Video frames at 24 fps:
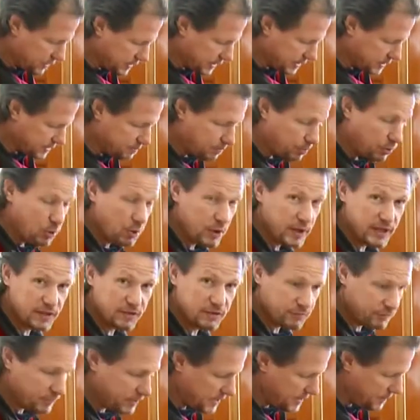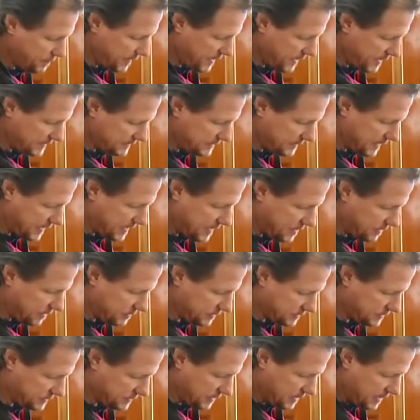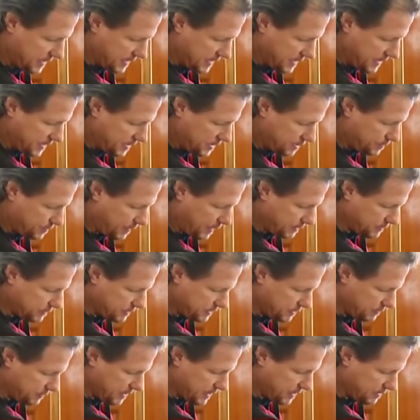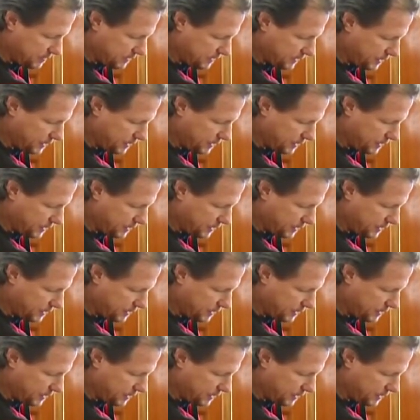Look, it's 0.3 pascals. It's bouncing around a